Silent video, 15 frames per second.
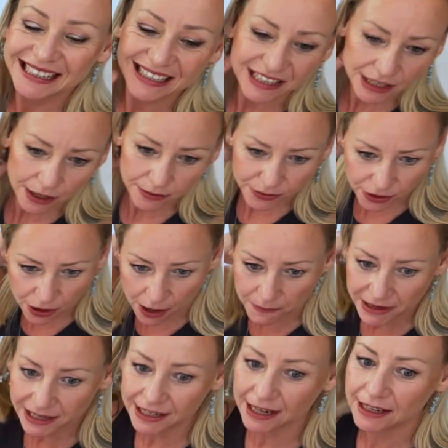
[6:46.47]
So they're
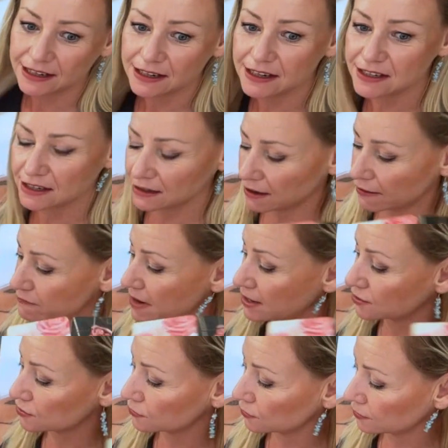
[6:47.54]
coming in and it's a love
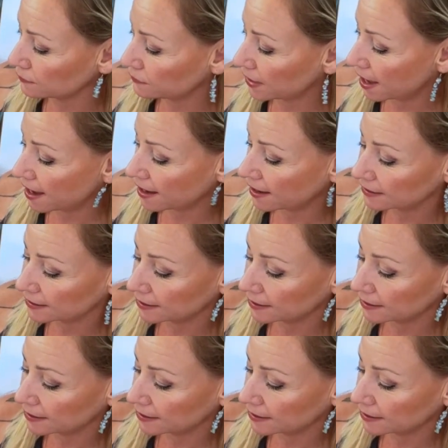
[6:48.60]
match and all of that.